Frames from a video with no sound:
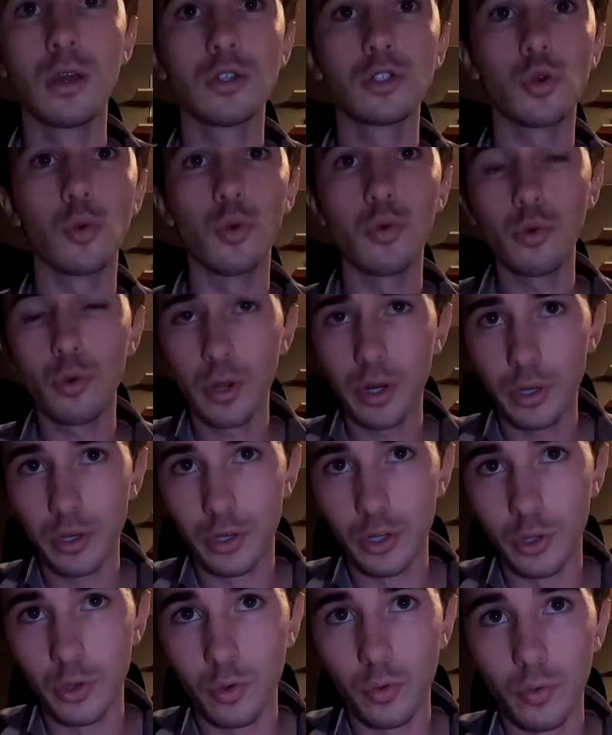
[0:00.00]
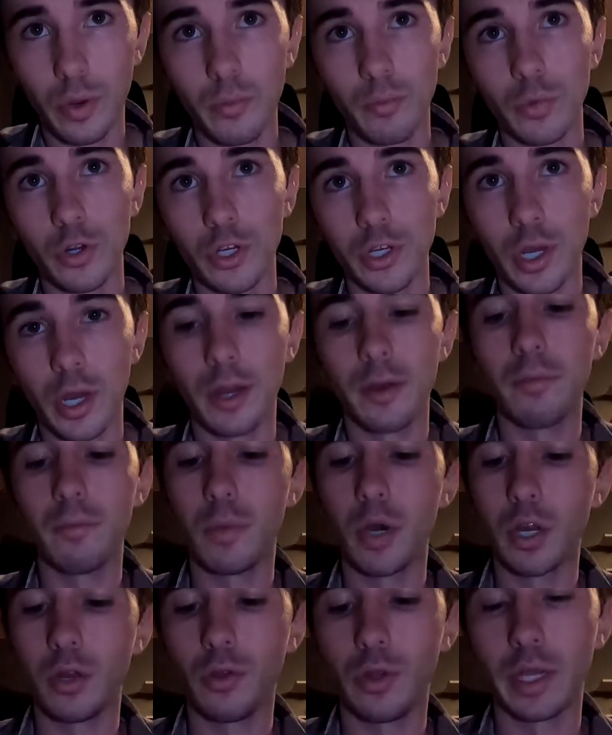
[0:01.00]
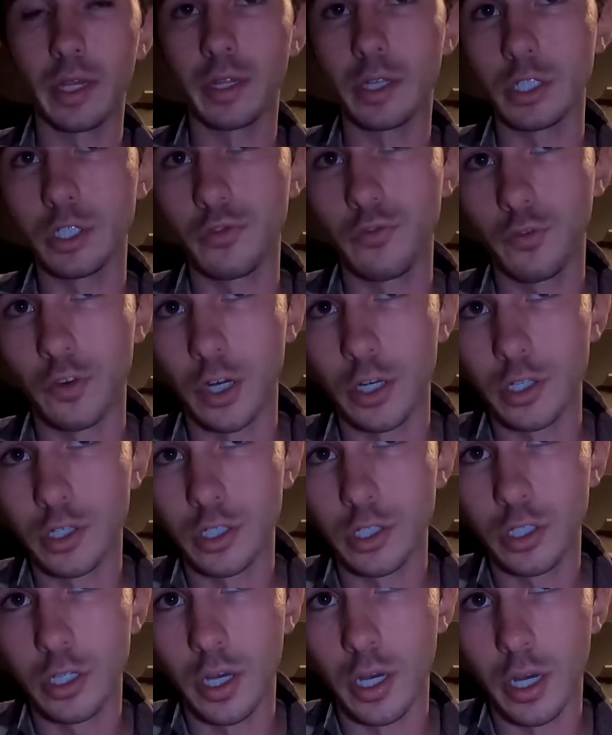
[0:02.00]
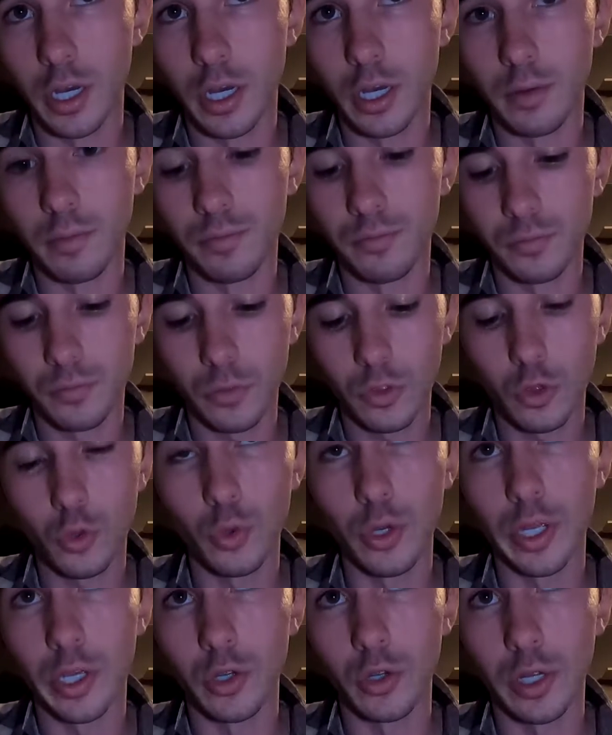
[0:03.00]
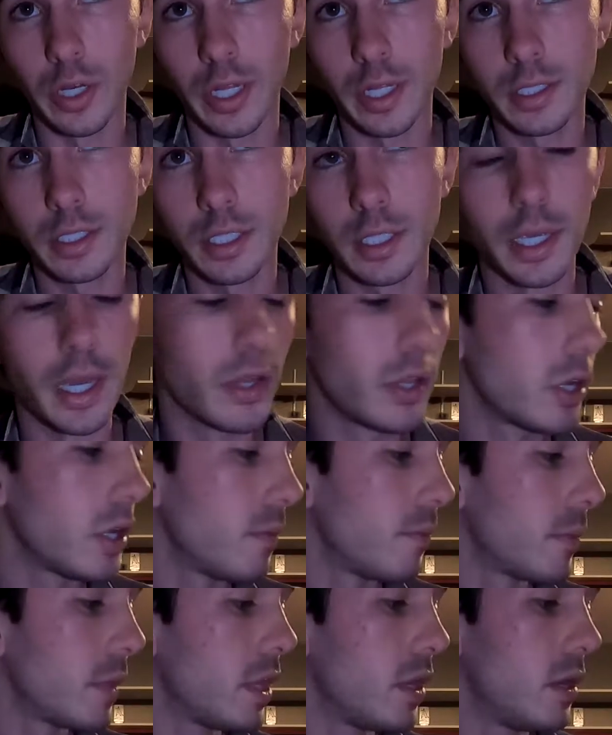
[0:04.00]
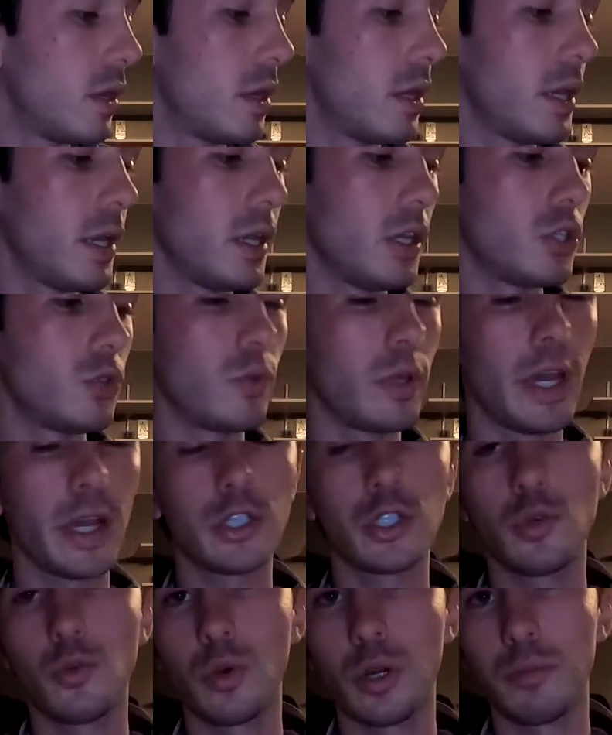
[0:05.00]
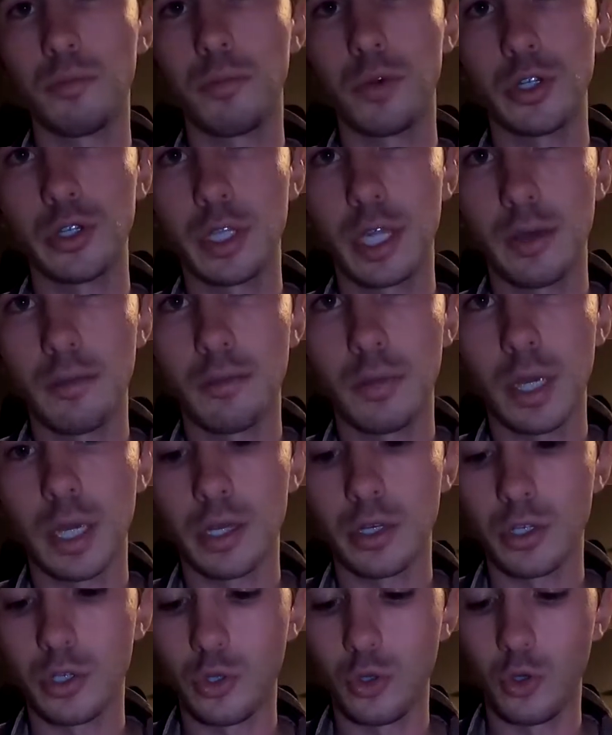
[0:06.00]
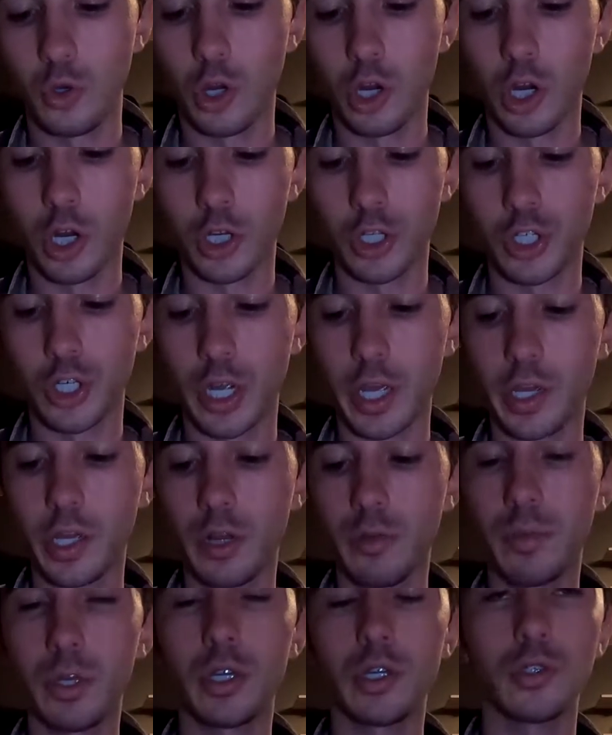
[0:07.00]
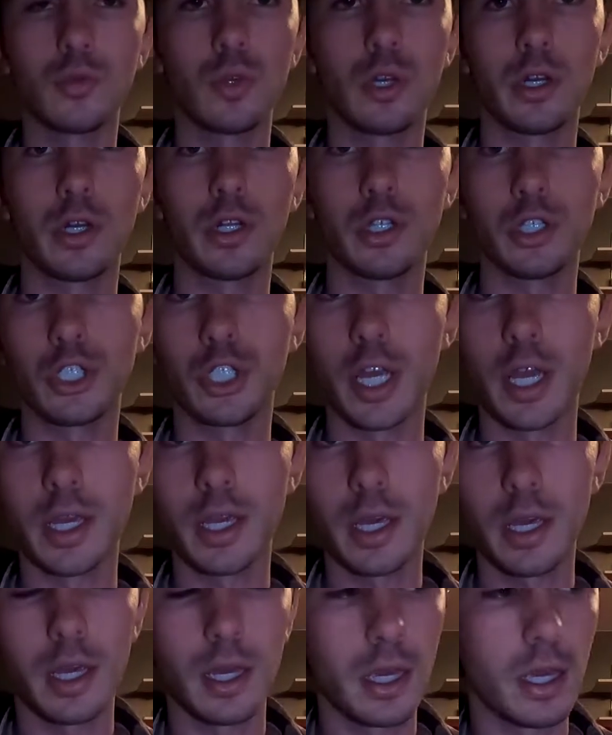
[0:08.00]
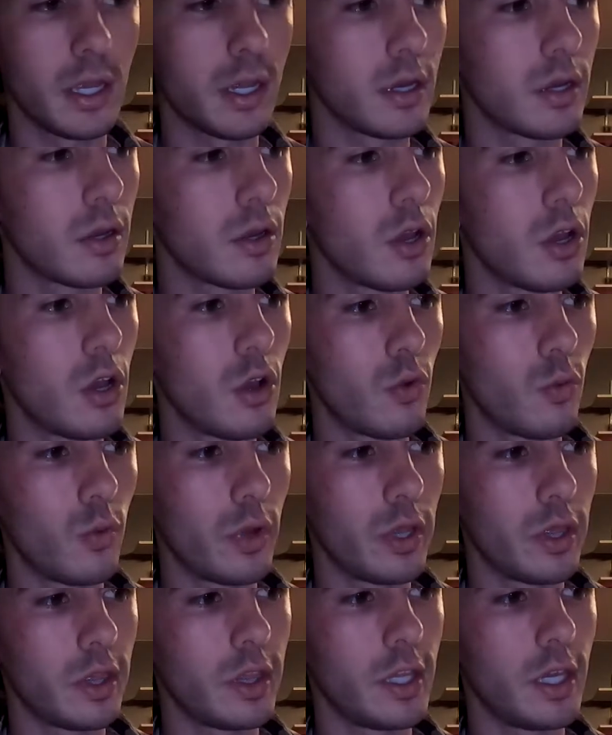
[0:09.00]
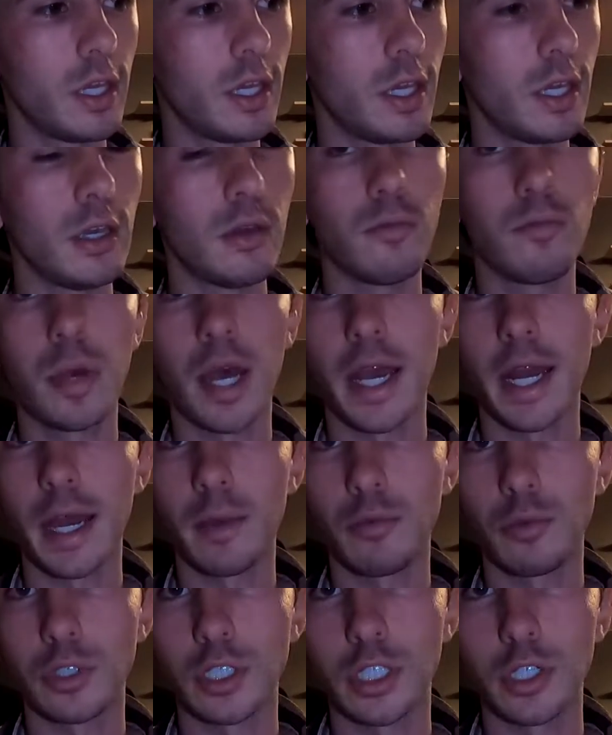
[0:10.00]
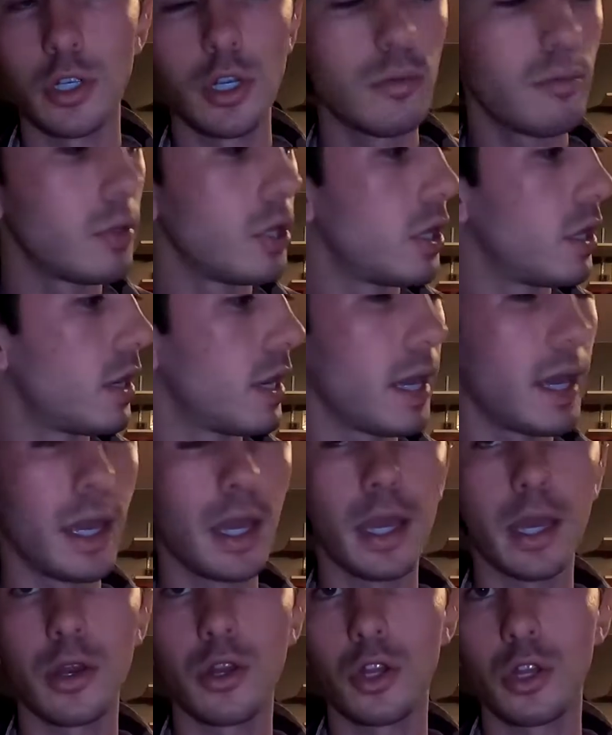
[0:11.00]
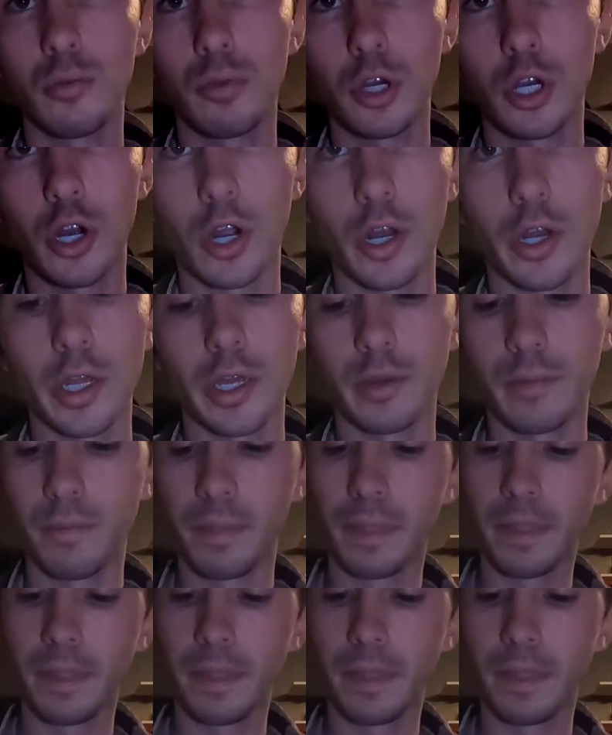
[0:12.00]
So what we want to do when we're done muddling this first 3 ingredients together is we actually want to put them into our shaker, because we're going to shake in with the pineapple syrup and the Bacardi.